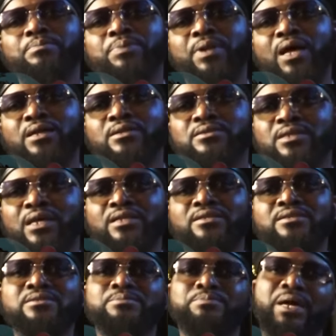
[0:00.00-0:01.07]
plans
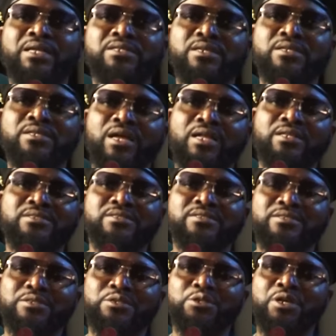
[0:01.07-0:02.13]
and pattern
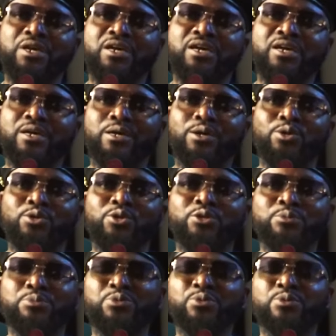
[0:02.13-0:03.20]
that uh,
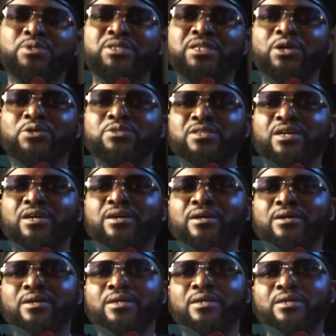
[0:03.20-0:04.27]
Honorable Idahosa,